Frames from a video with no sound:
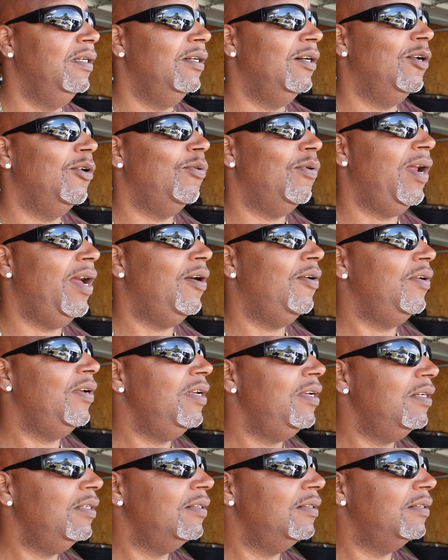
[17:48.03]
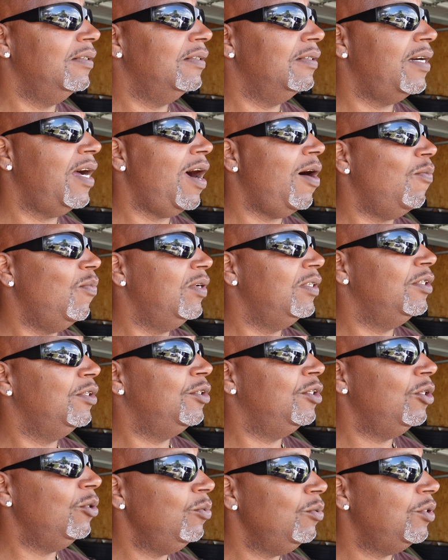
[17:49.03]
around here, I went to
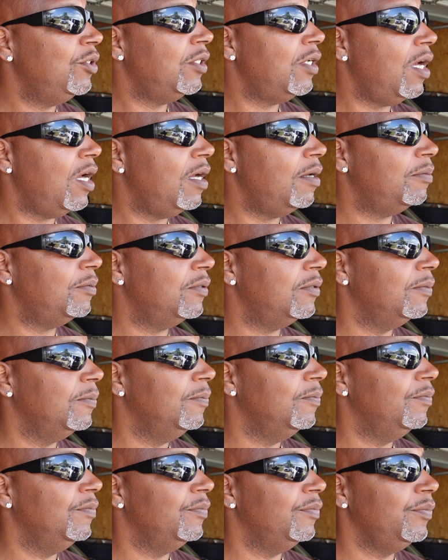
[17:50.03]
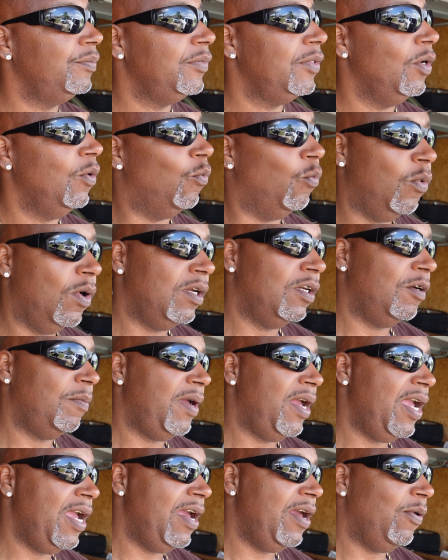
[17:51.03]
two shops. One of them
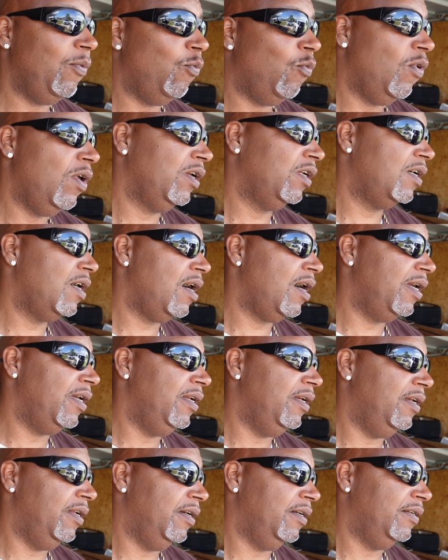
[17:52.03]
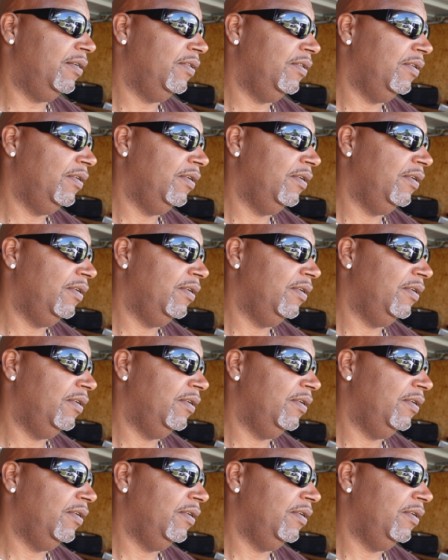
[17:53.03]
had one car in there.